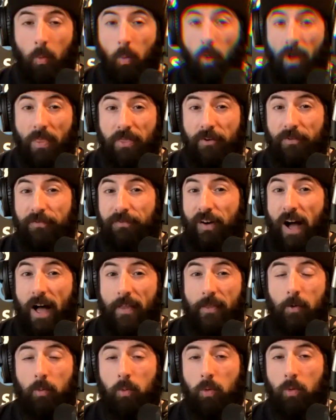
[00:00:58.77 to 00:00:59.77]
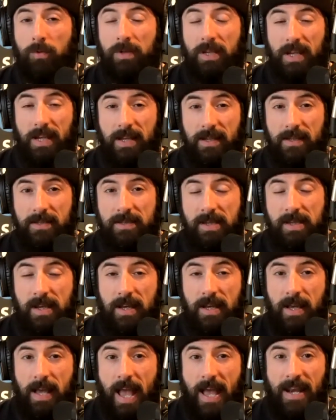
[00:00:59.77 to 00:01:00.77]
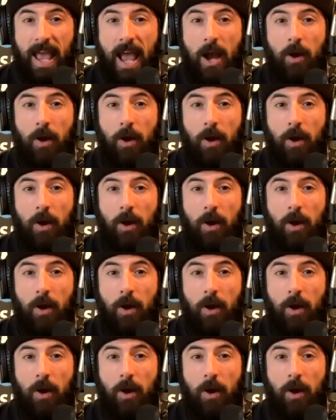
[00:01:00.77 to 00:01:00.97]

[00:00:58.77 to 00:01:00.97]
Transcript: what the father wound is, and